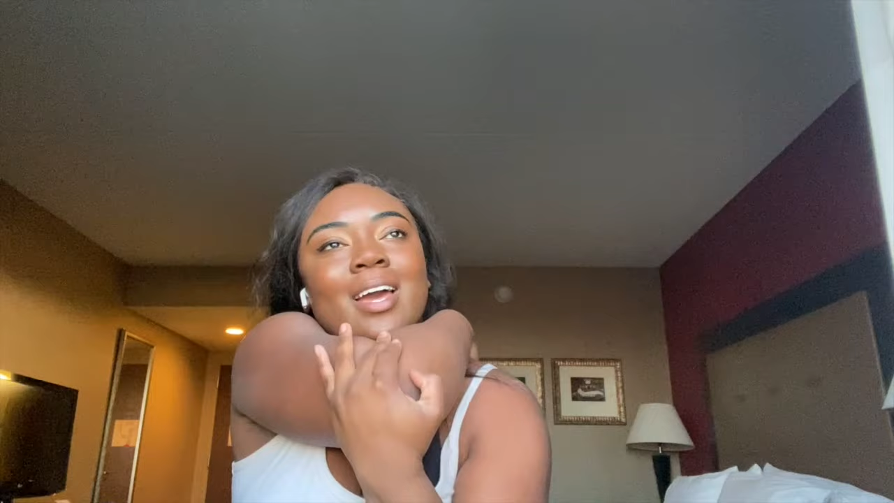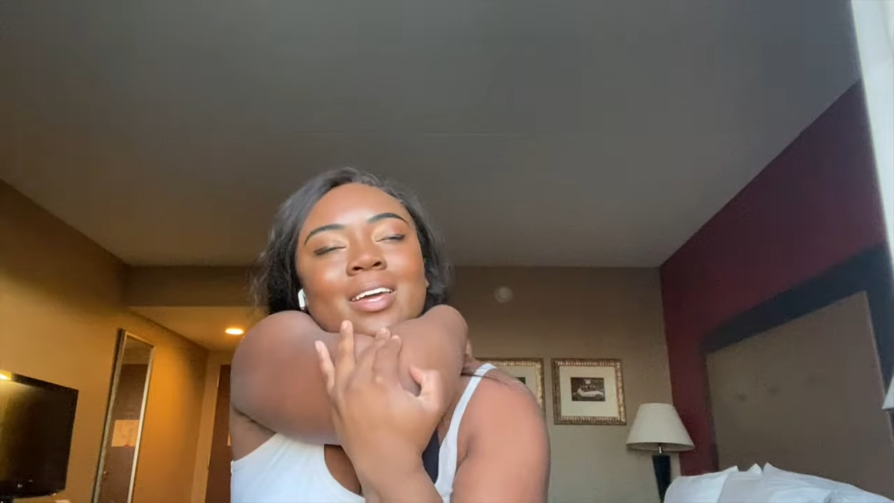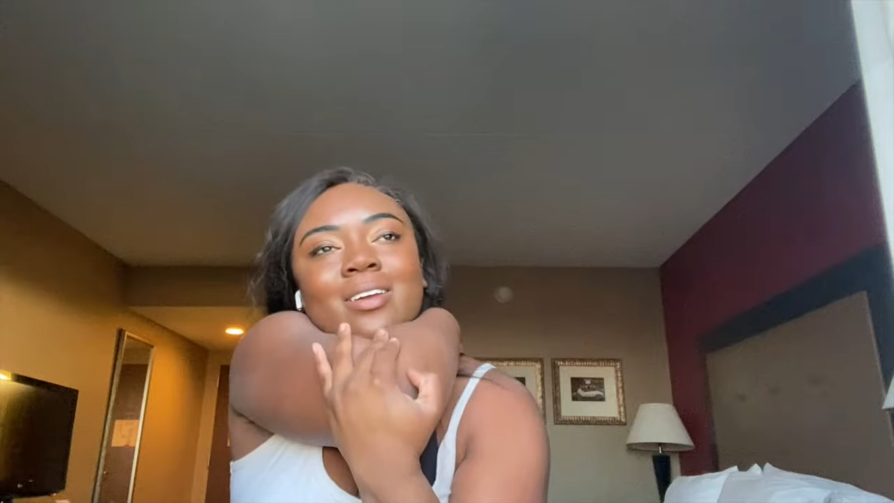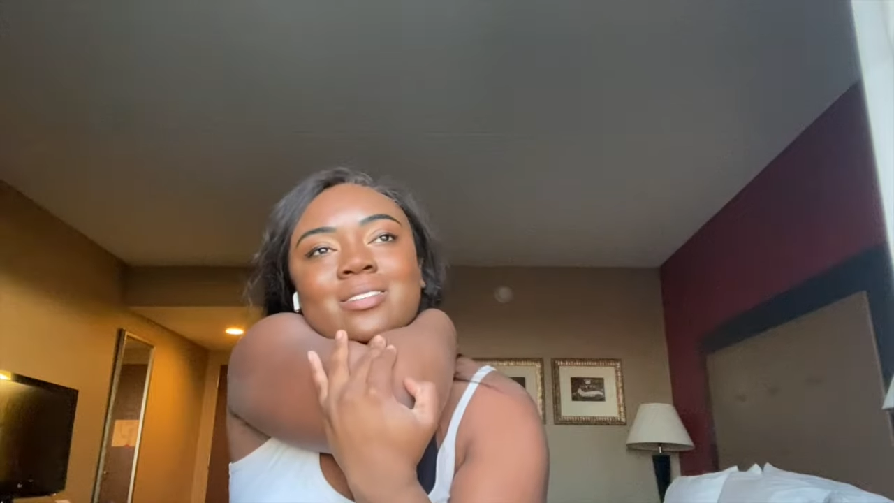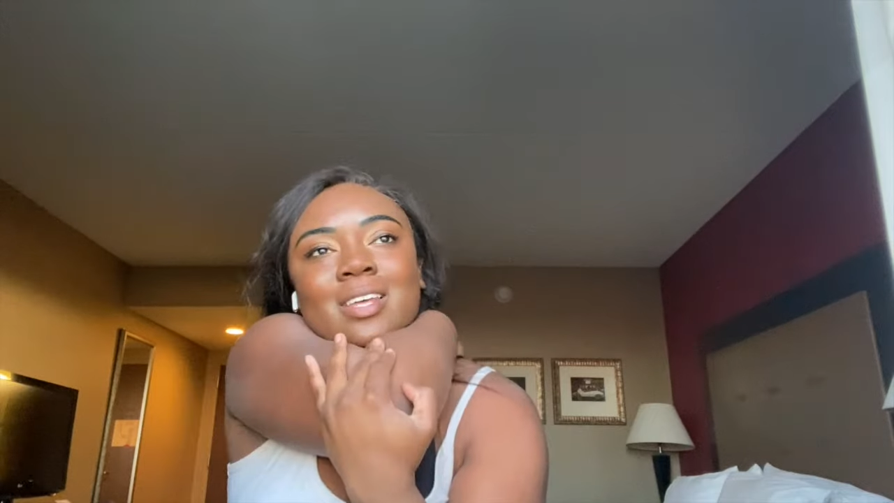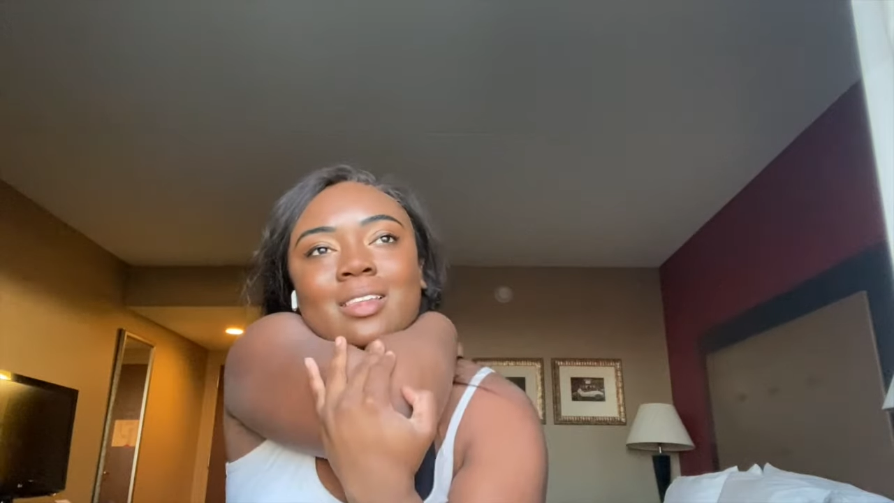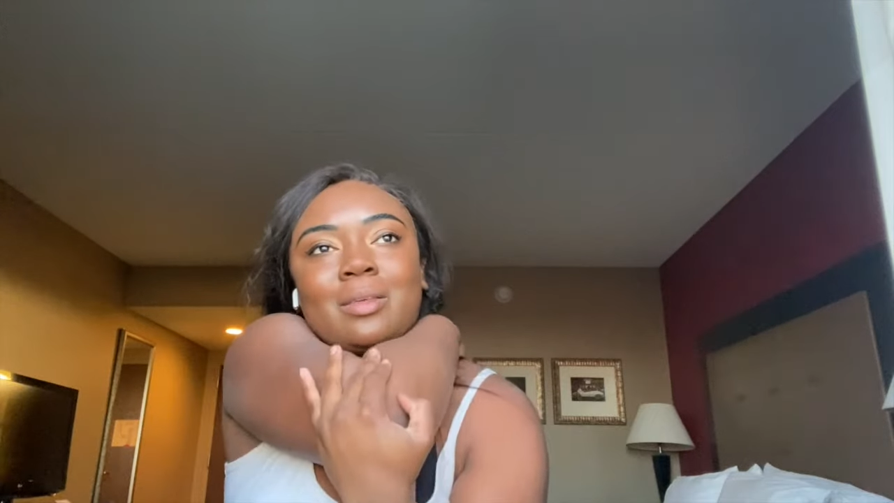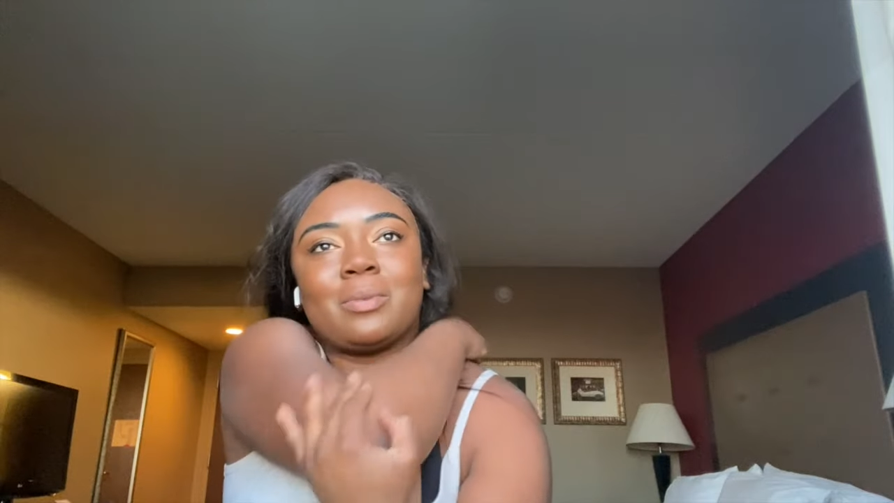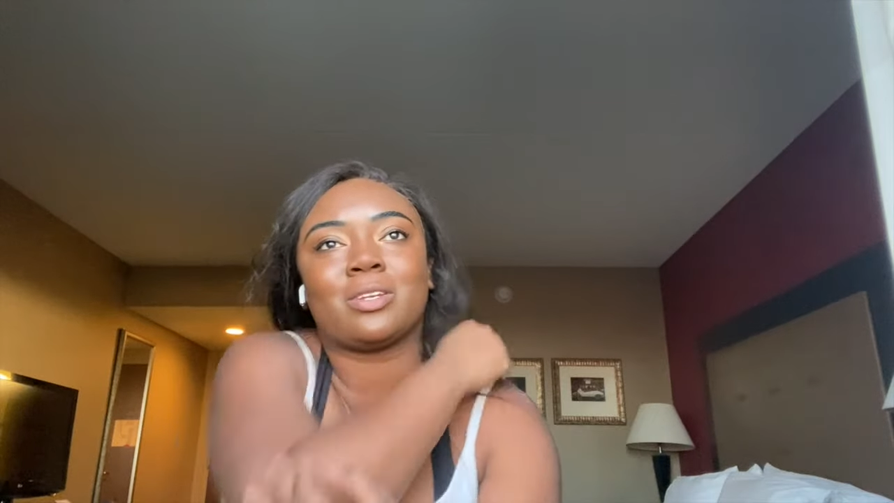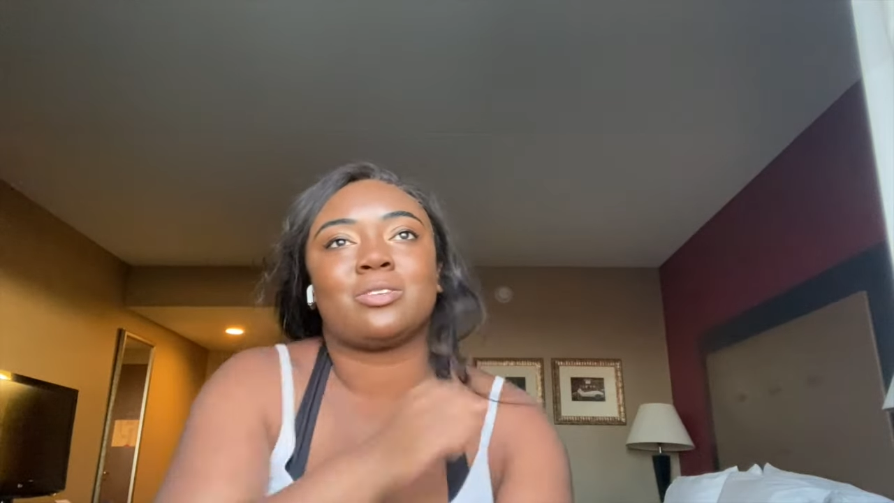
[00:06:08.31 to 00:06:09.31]
And I was like,
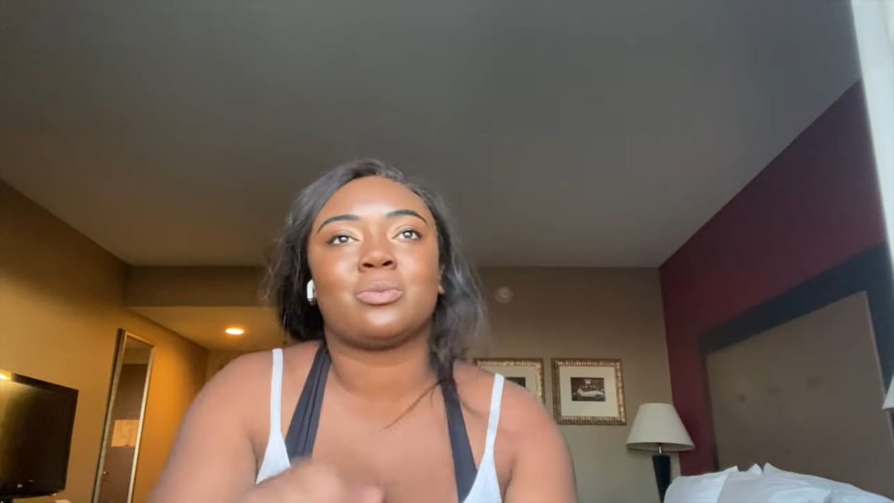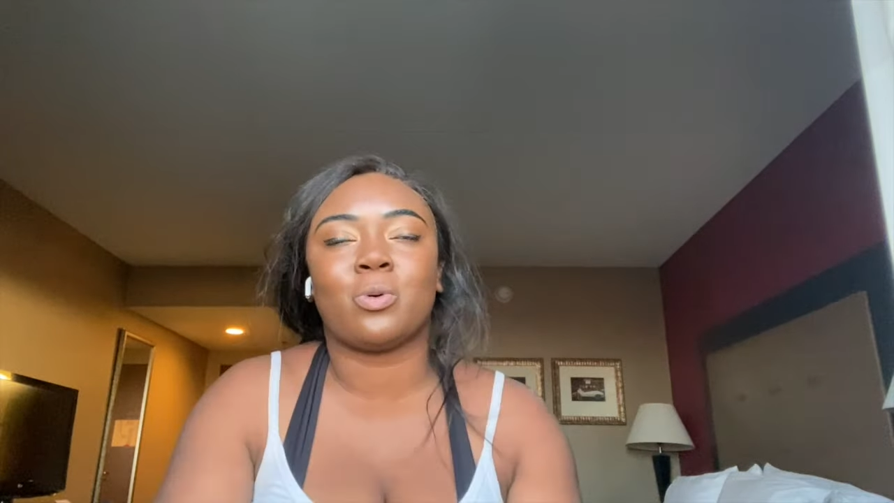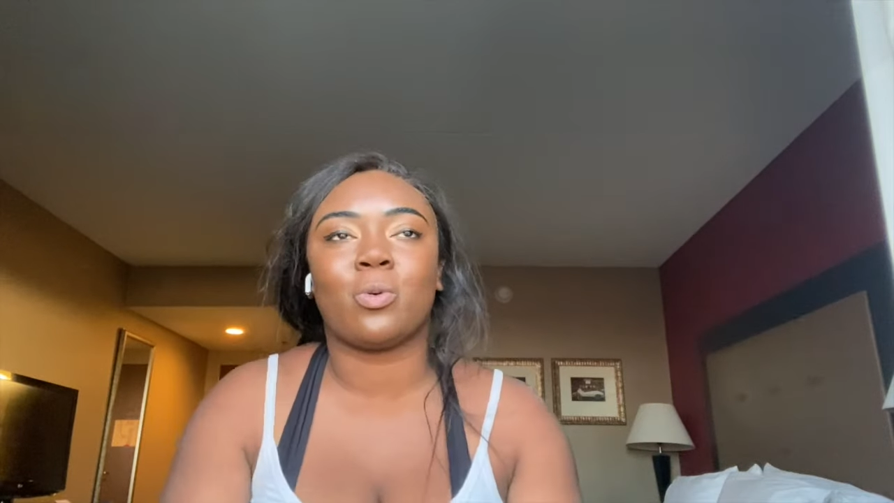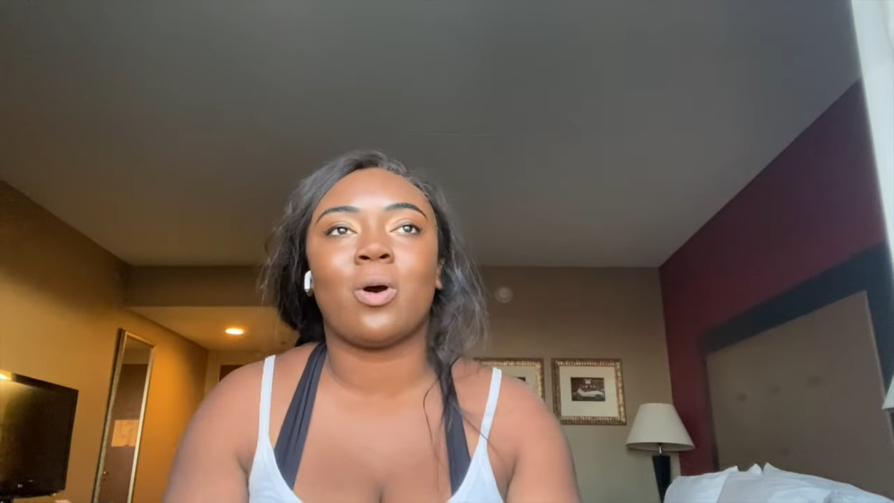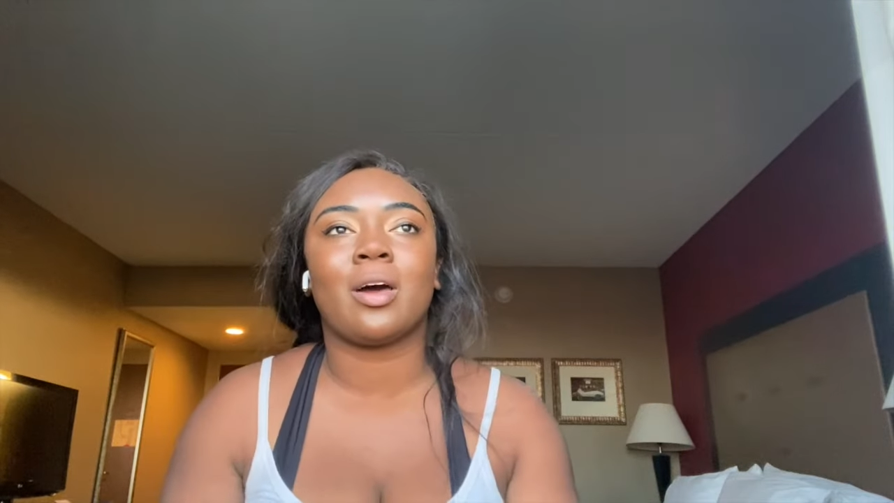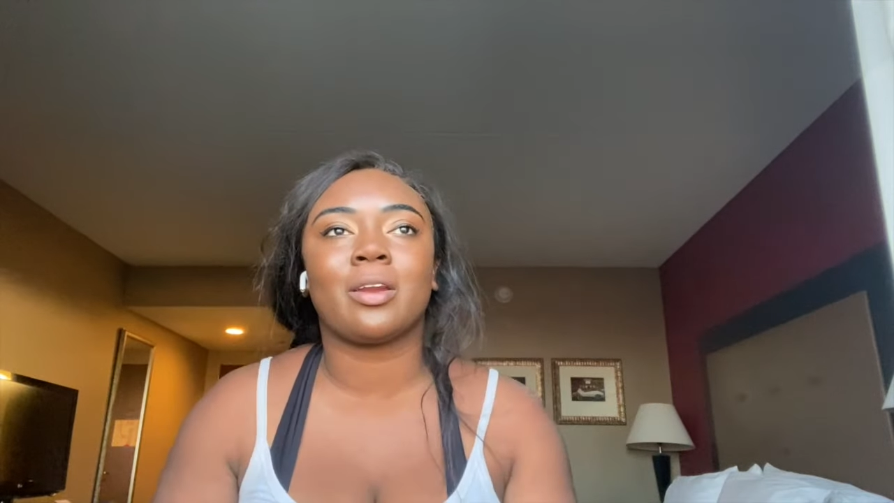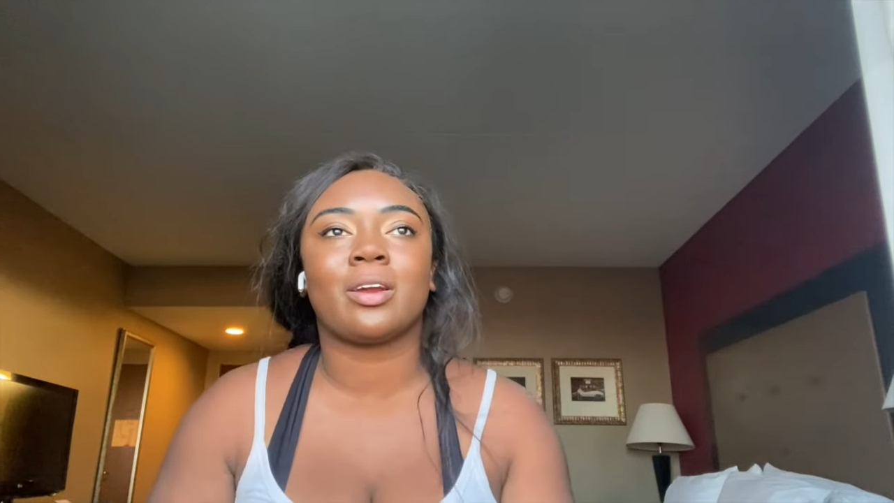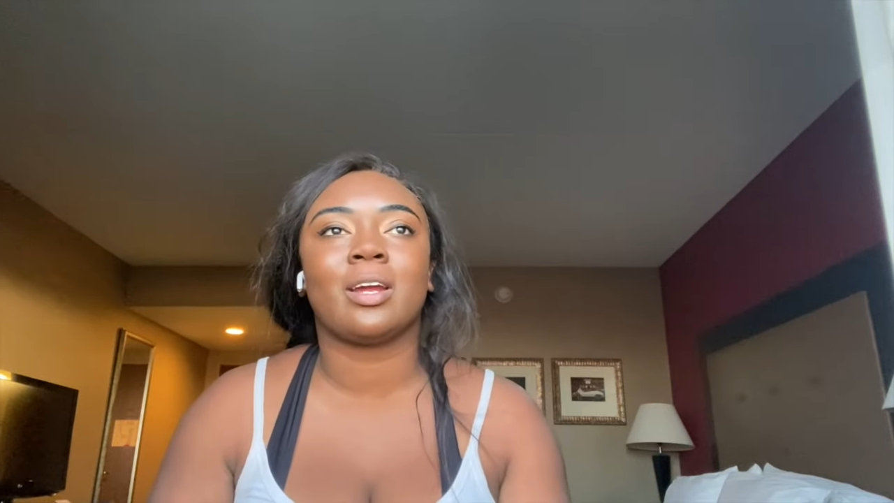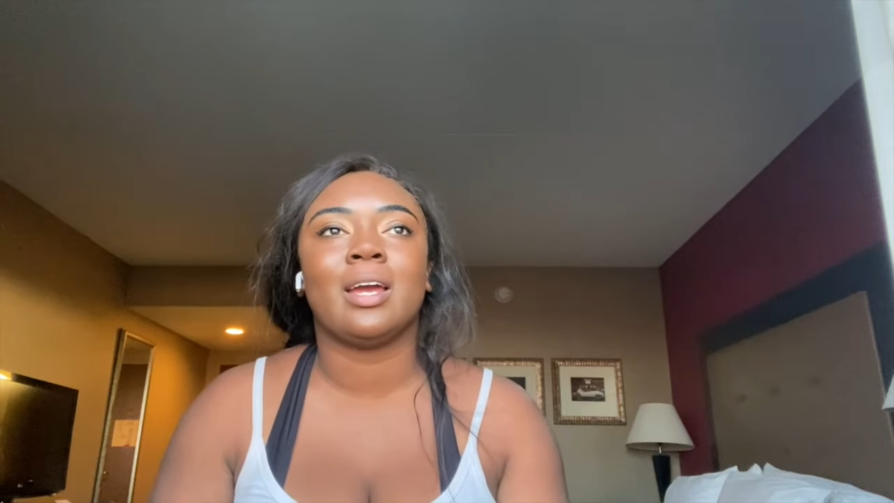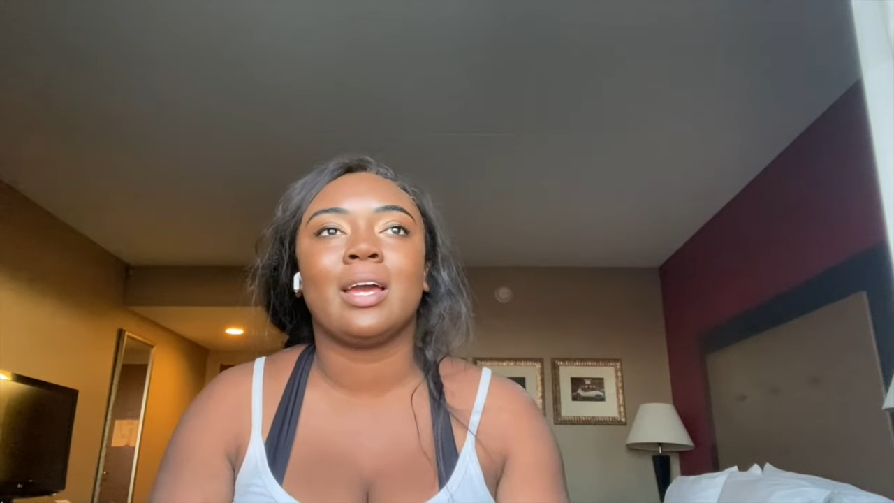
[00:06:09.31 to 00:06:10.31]
let me get you some more water.